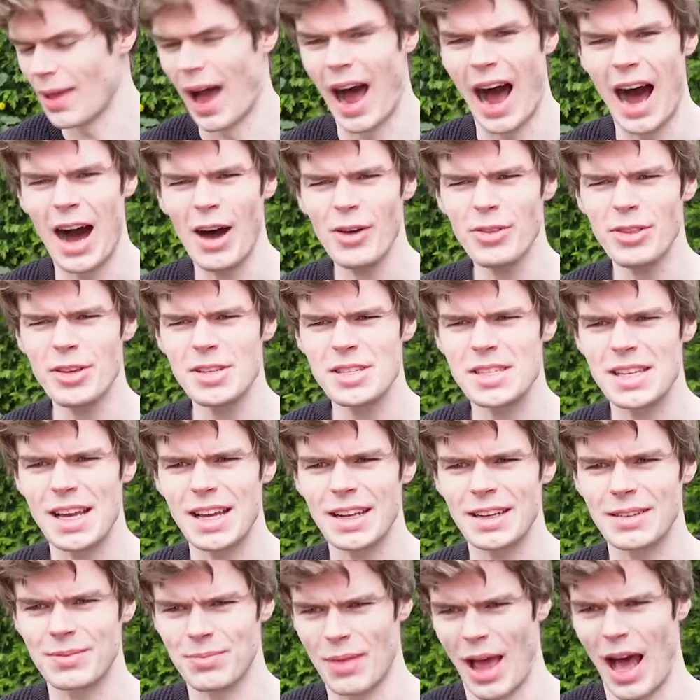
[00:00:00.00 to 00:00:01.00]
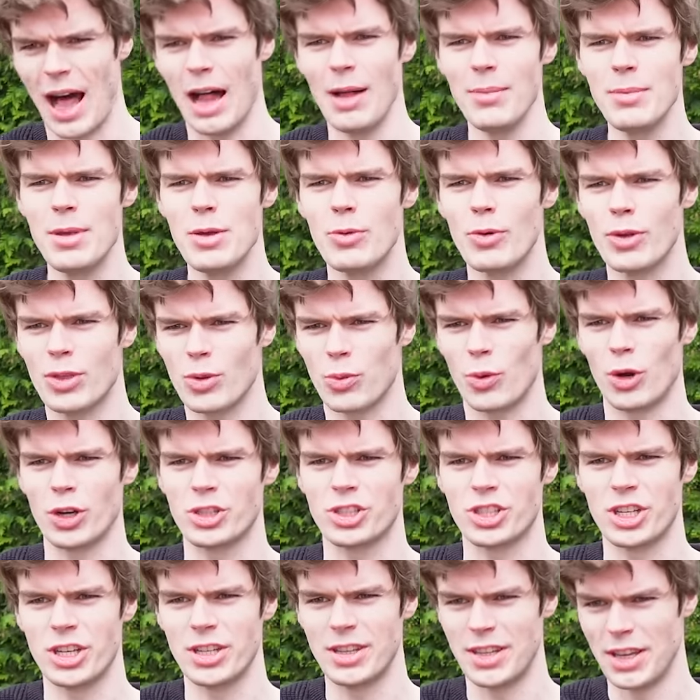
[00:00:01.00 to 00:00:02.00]
how does that help me with
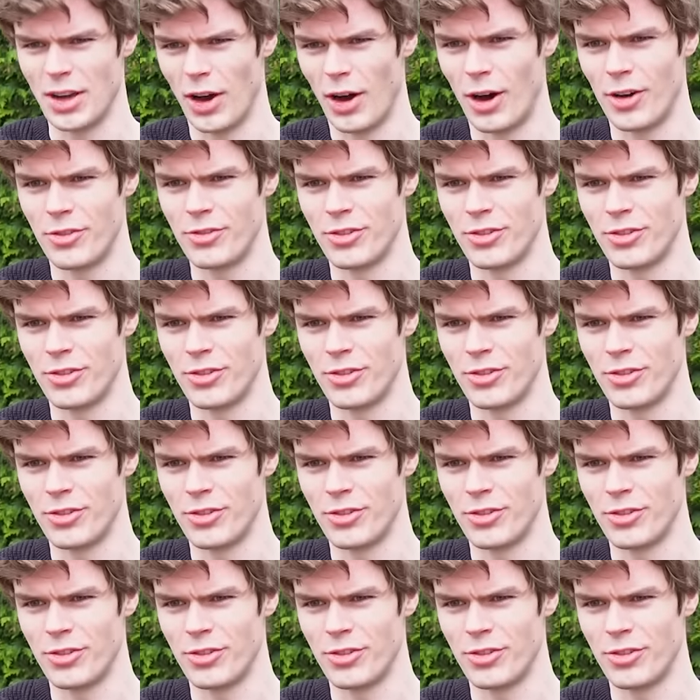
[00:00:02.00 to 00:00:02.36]
watching The Office?